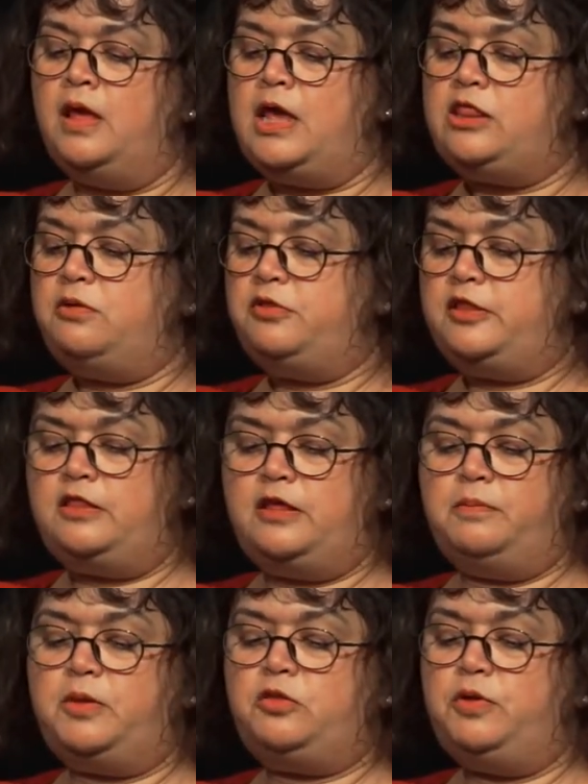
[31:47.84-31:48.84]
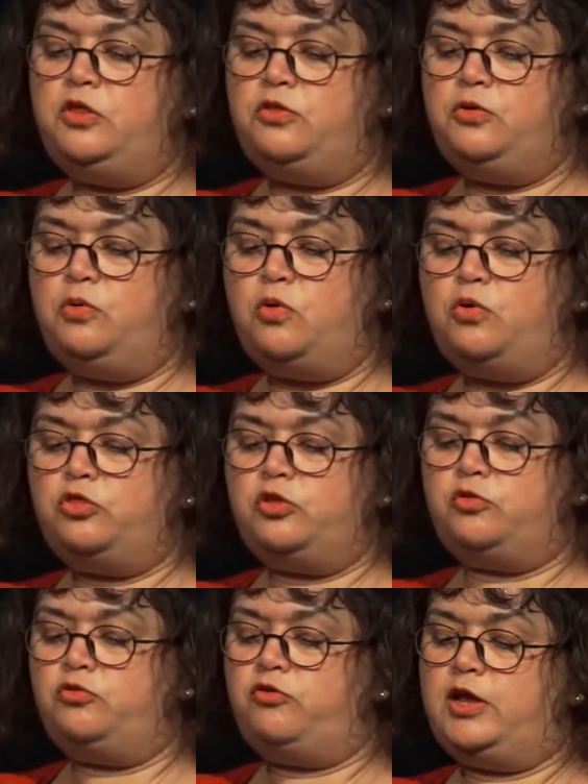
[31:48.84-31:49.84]
She was sitting between two
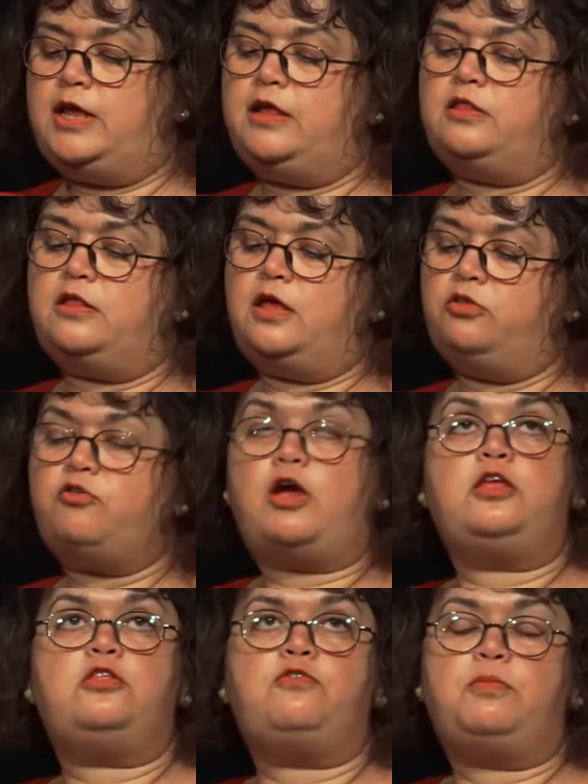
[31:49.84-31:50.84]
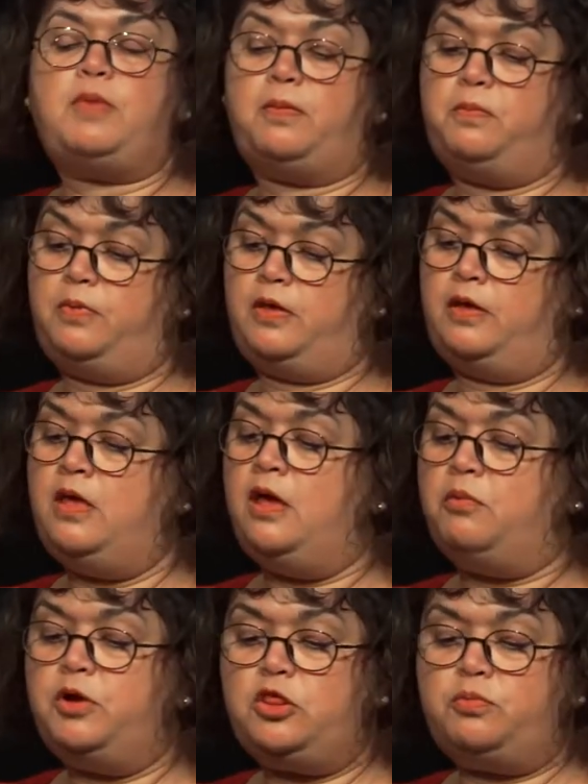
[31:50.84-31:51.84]
hawthorn trees and trying to remember
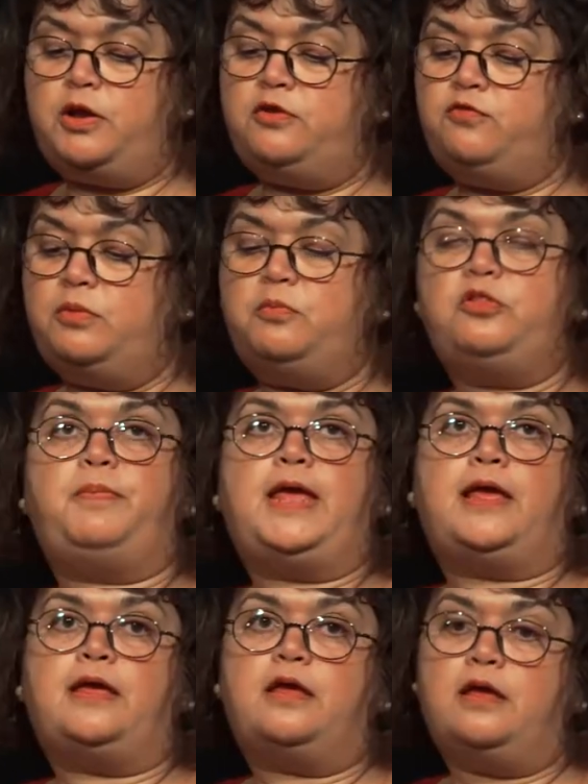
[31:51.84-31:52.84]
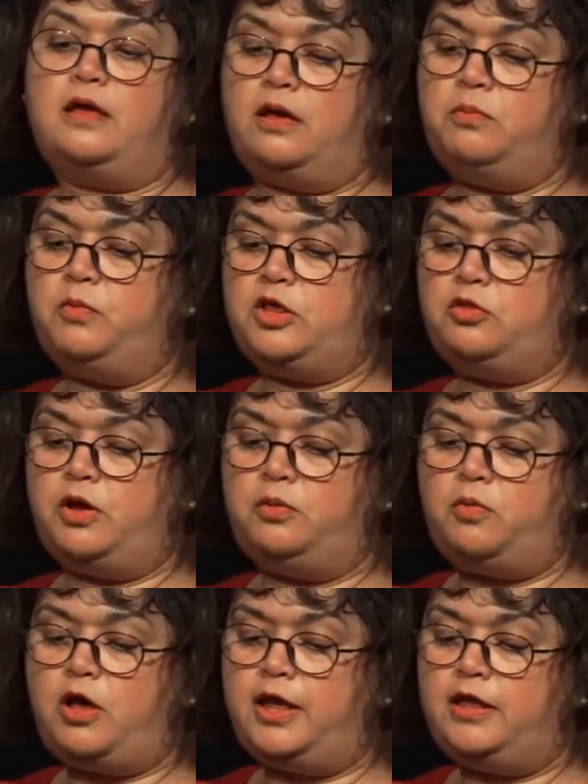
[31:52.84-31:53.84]
which one of them was pink and which one
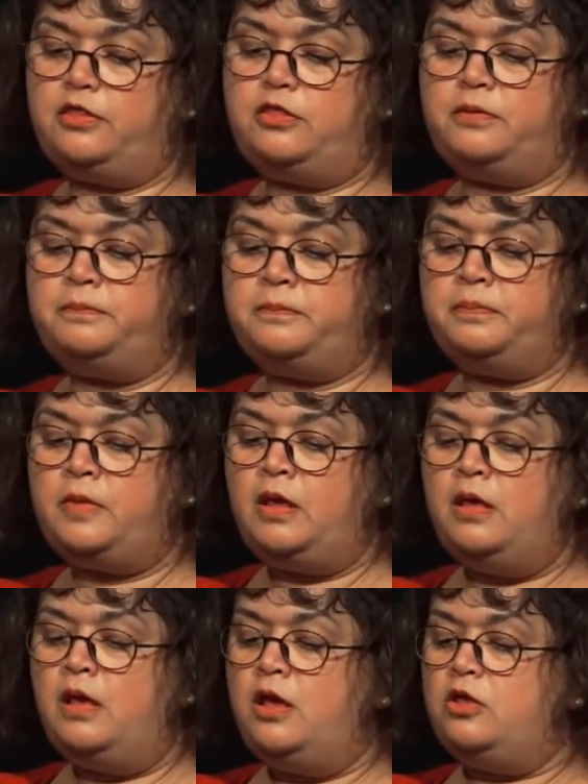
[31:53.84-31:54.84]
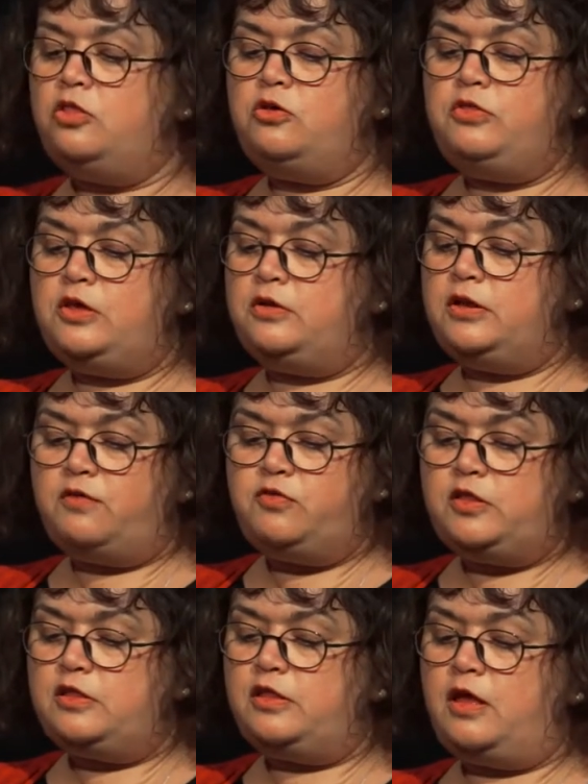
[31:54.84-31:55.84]
white. Judy could never
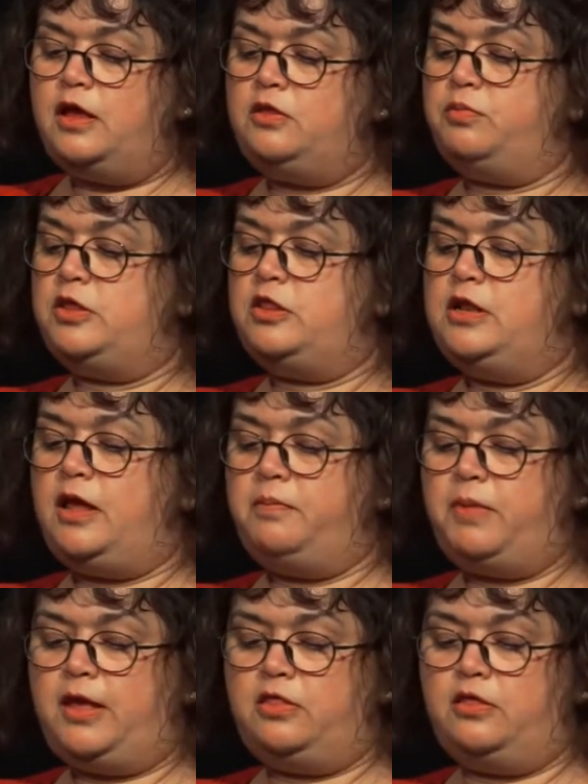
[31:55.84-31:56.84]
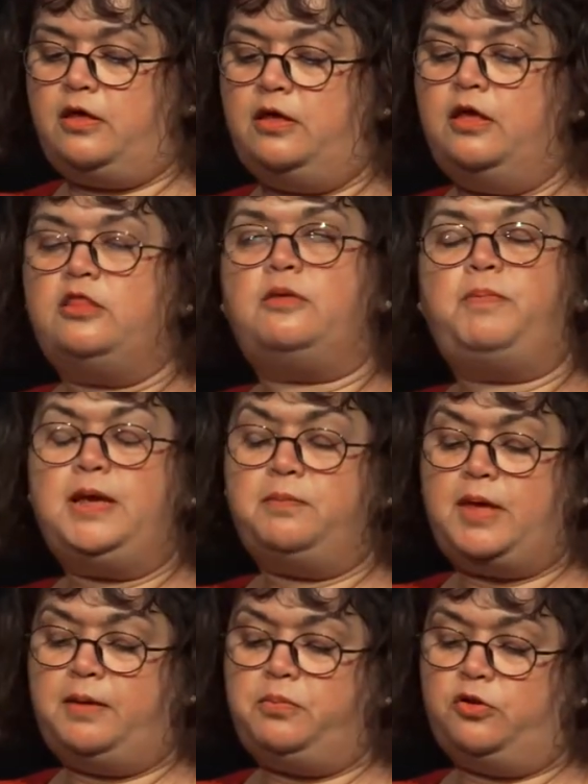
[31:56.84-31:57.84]
decide which she liked better, the pink
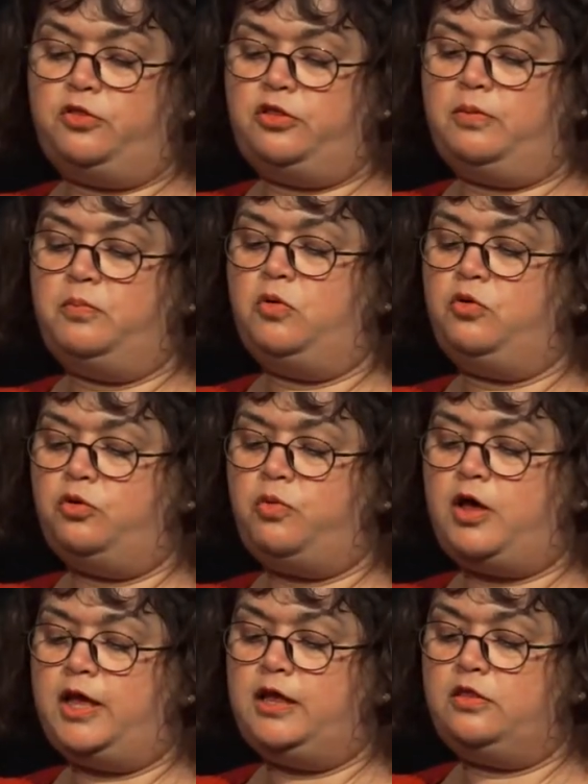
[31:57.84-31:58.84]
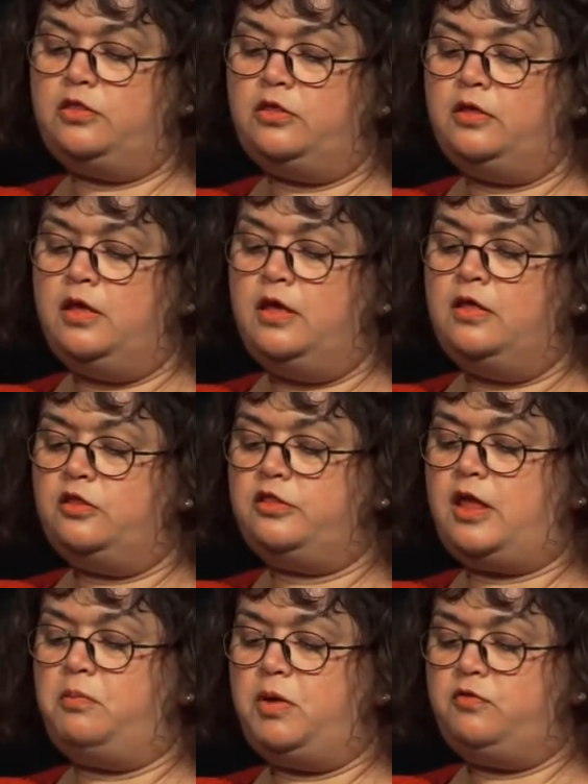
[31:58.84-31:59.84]
may blossom or the white. The
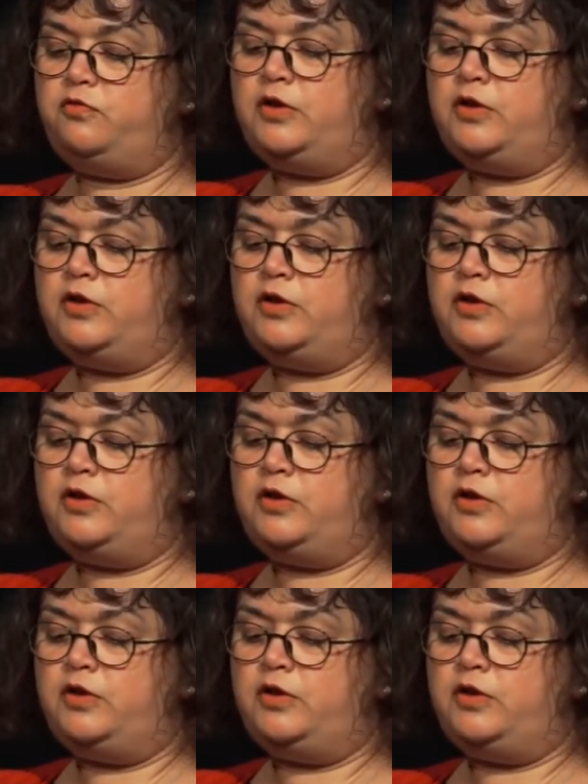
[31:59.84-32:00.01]
same went